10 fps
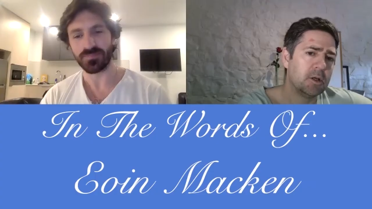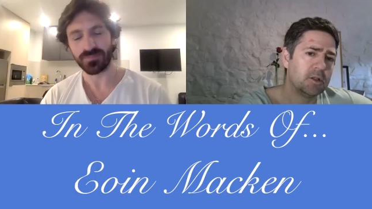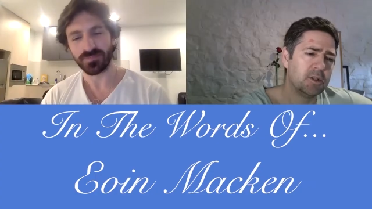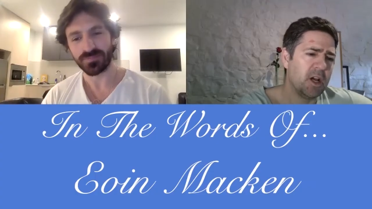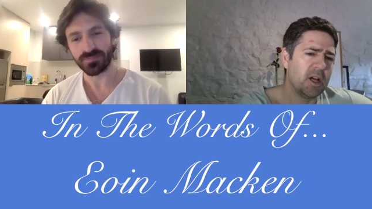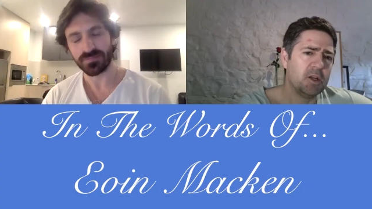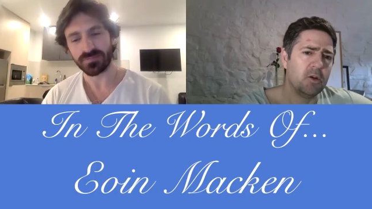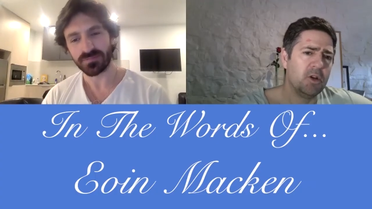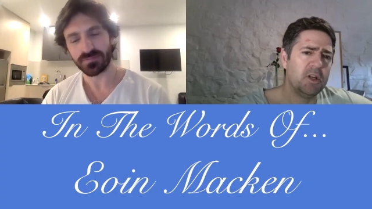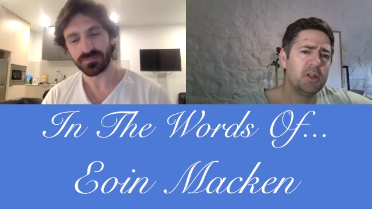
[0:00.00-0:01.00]
Speaker 1: So you had
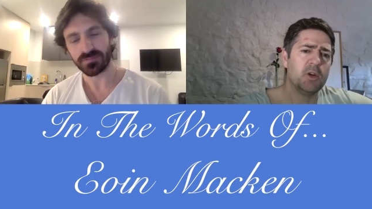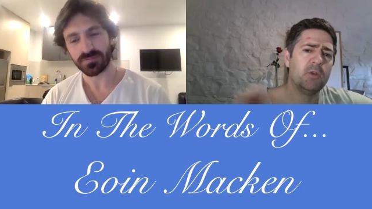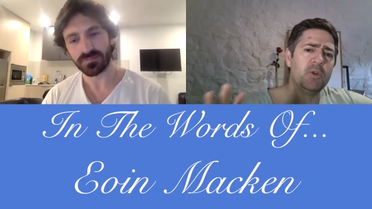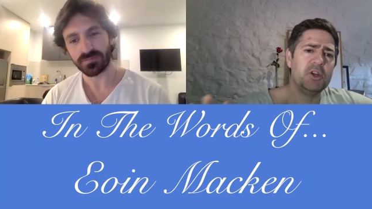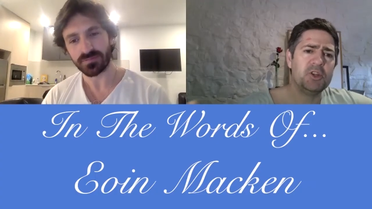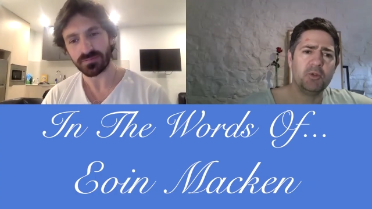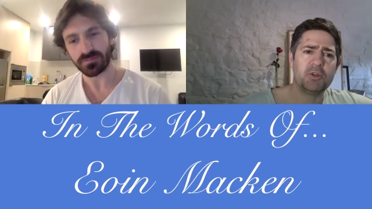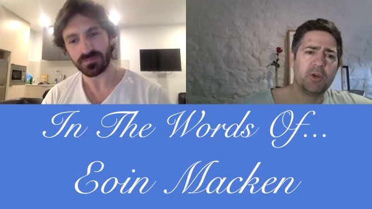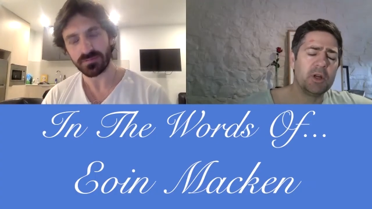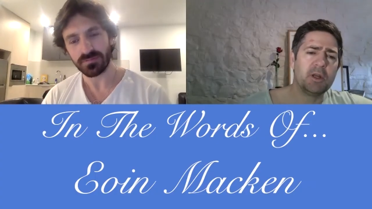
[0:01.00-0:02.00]
no, you didn't do any
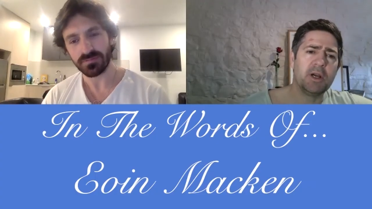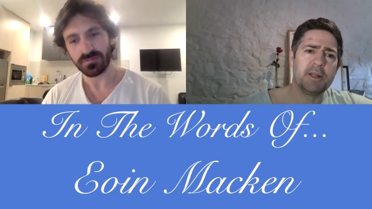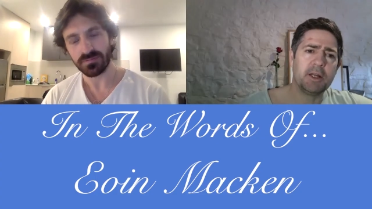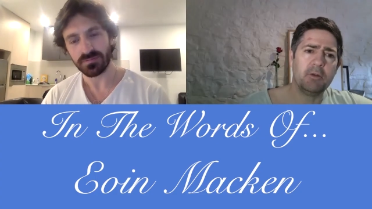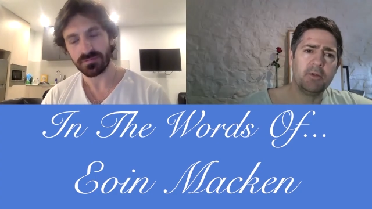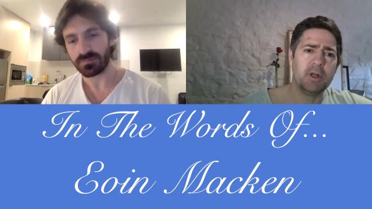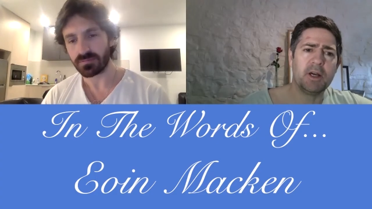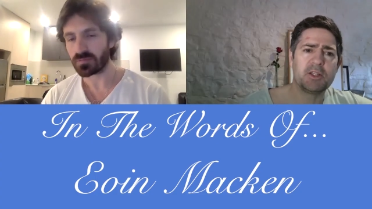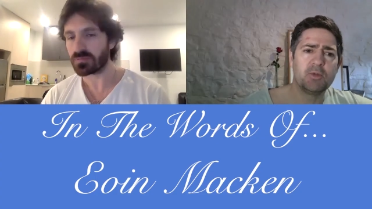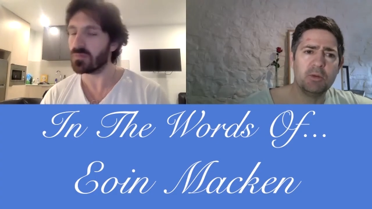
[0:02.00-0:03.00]
reshoots or anything like that over the
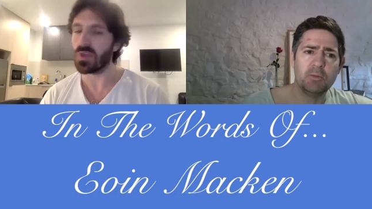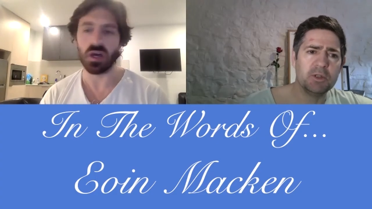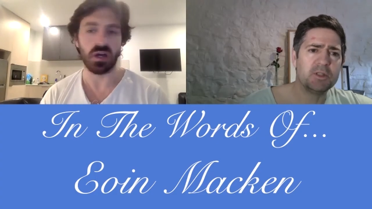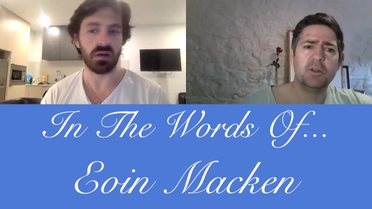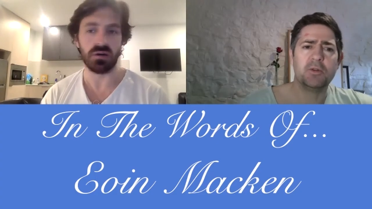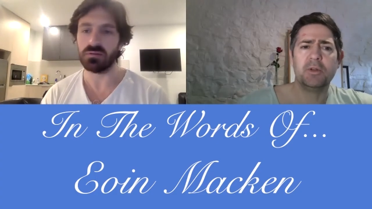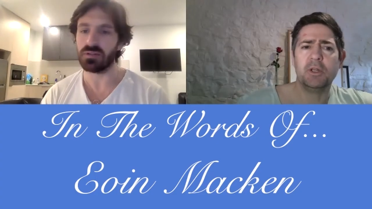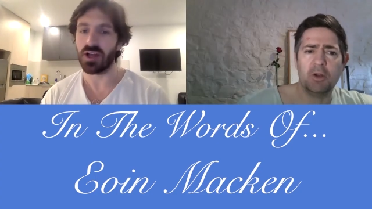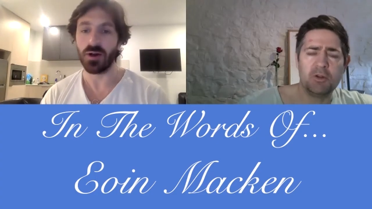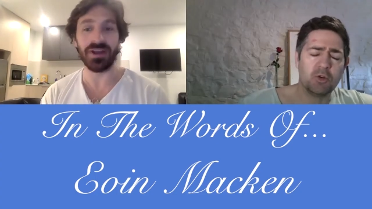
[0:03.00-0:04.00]
last twelve months?
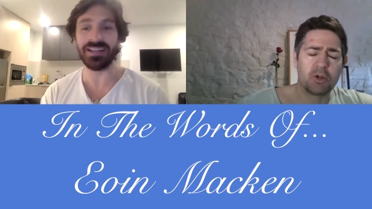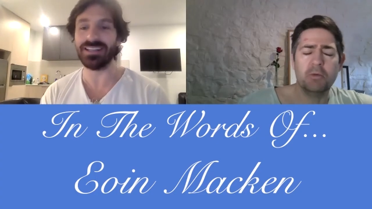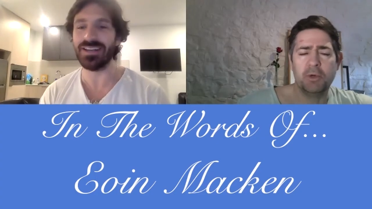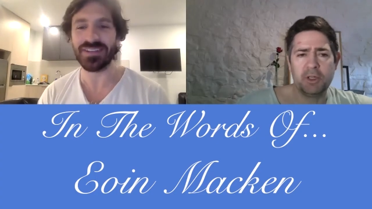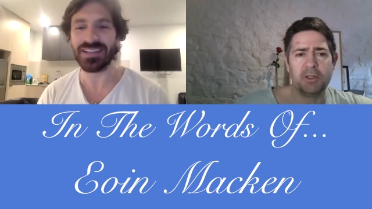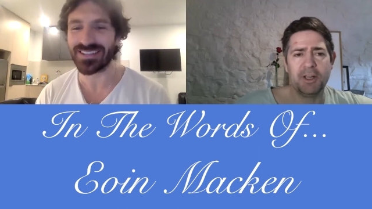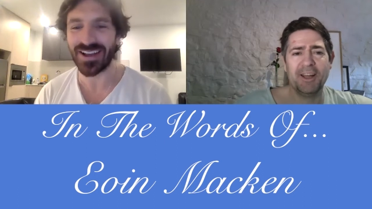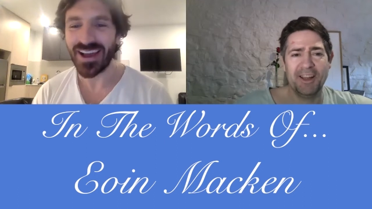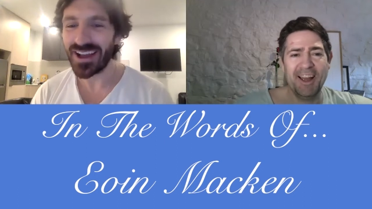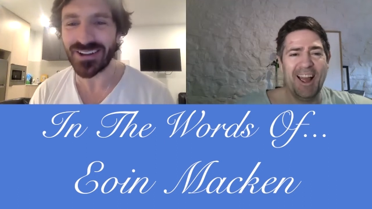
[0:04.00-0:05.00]
No, we didn't have any,
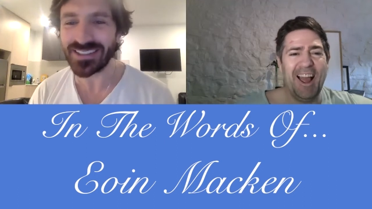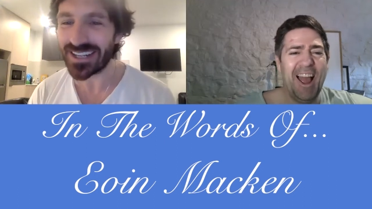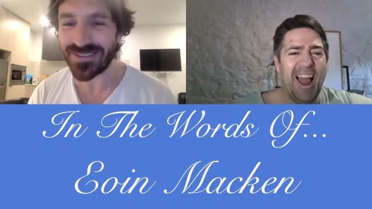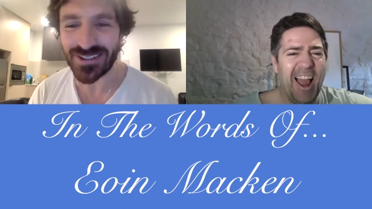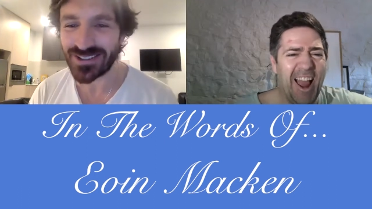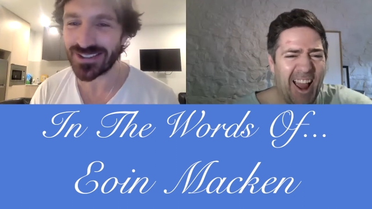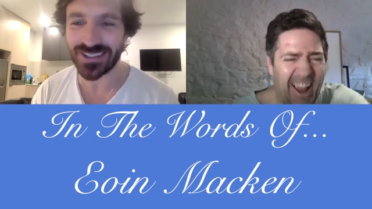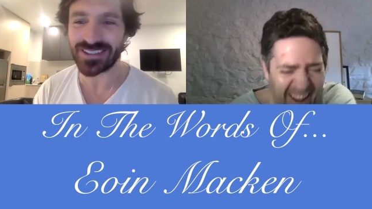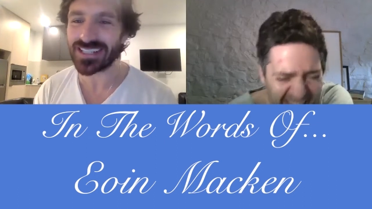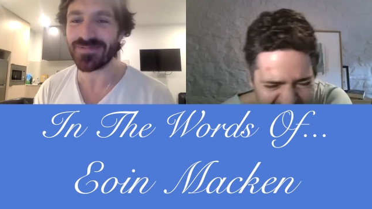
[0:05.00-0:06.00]
Speaker 2: couldn't get reshoots.
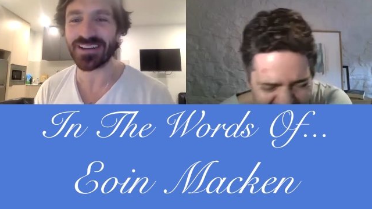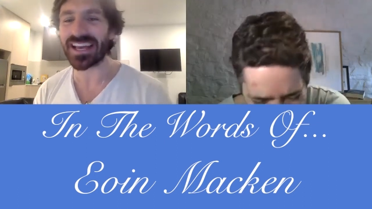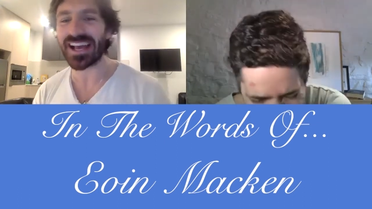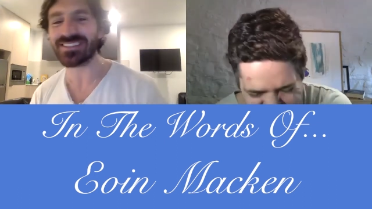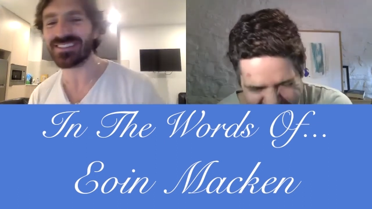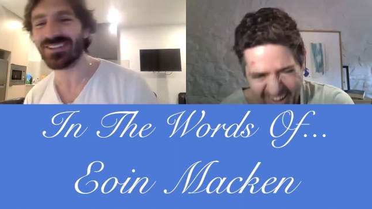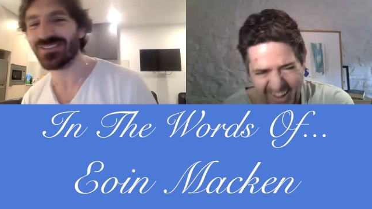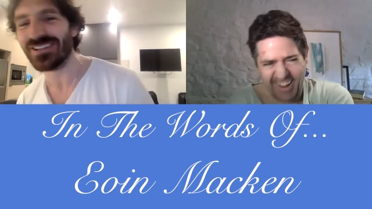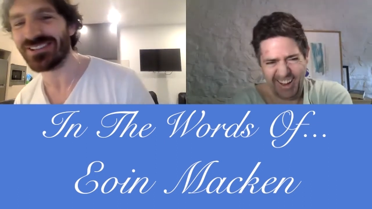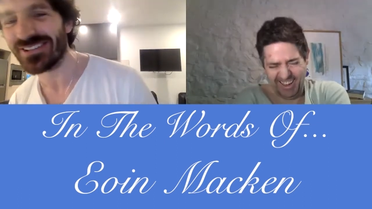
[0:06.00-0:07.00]
I couldn't get my cast to
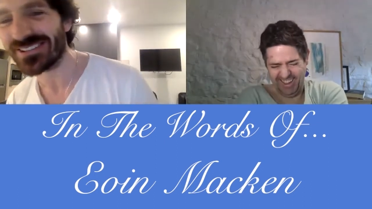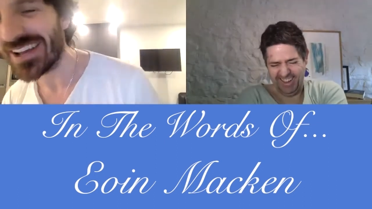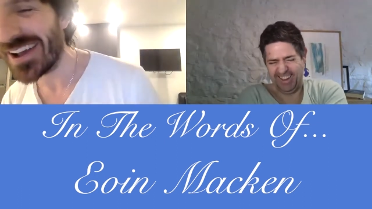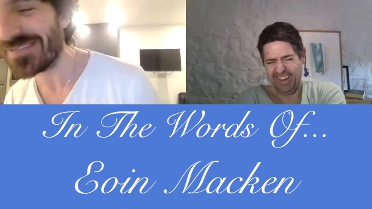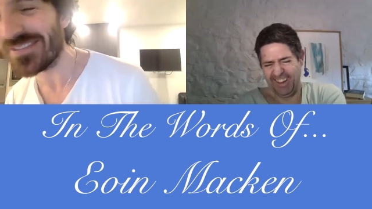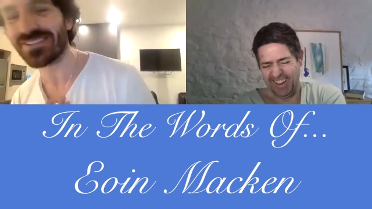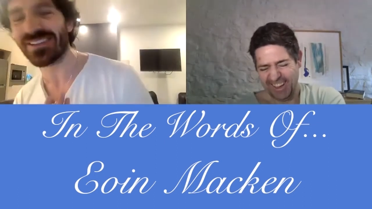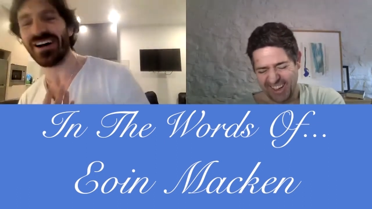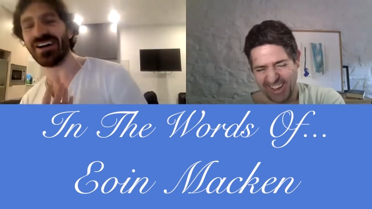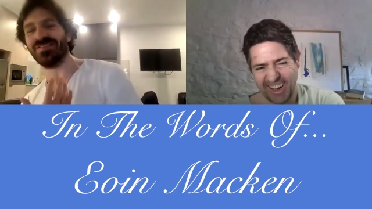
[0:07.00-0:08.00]
do reshoots. I have no
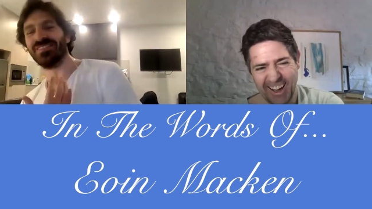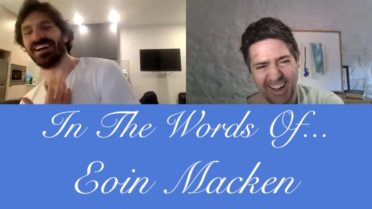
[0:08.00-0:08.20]
time.